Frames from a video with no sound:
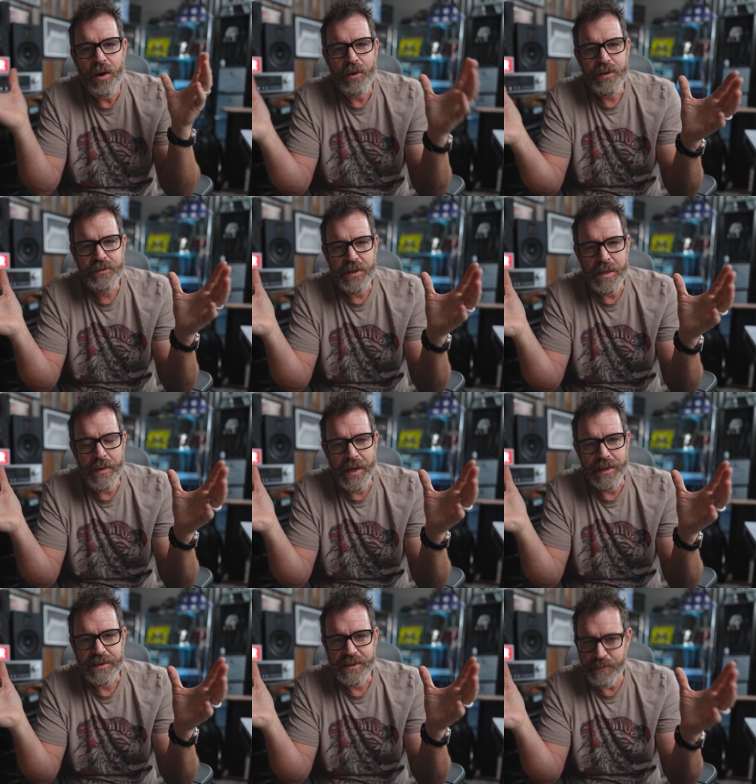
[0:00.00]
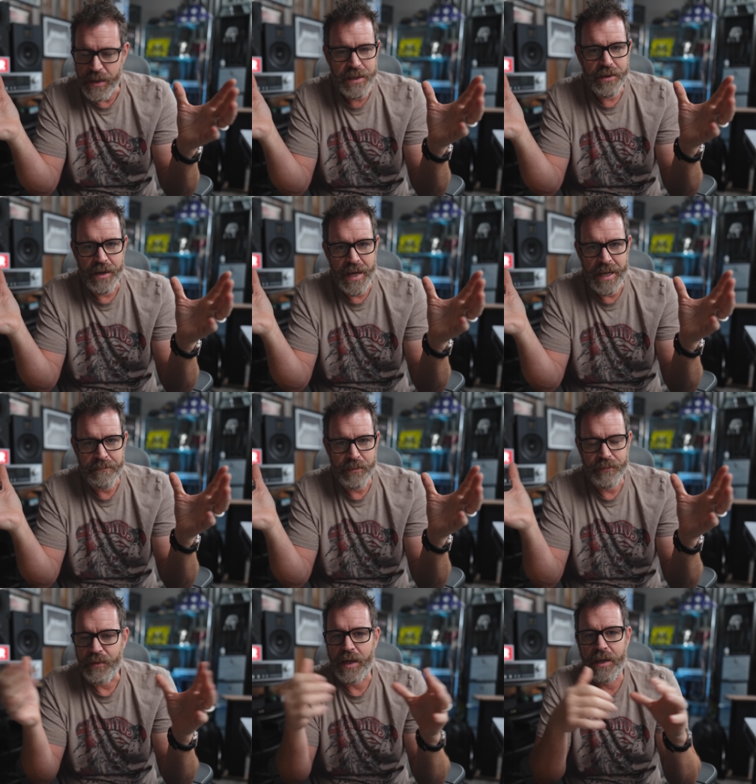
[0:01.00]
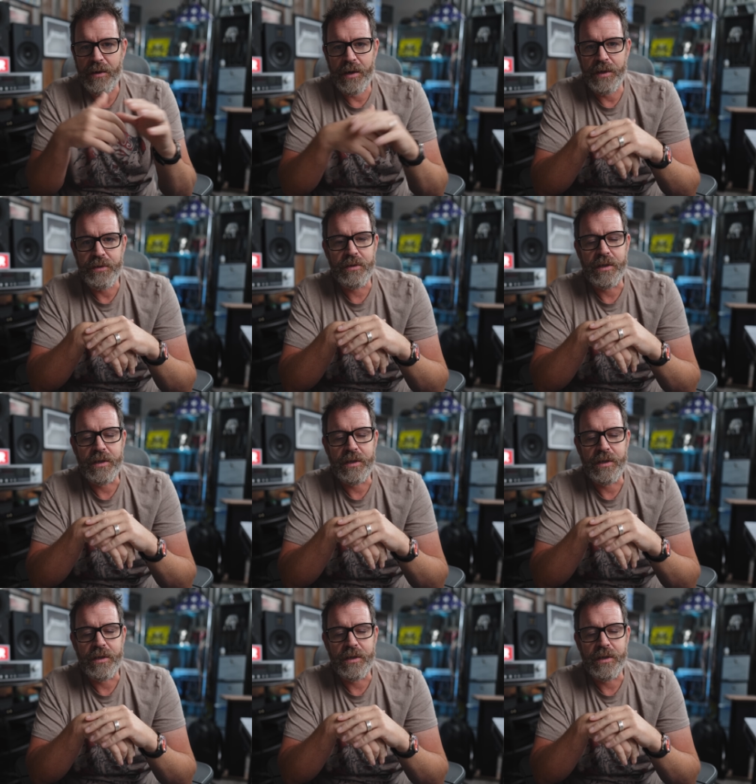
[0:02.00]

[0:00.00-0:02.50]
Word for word: Are you trying to buy a speaker amplifier and you're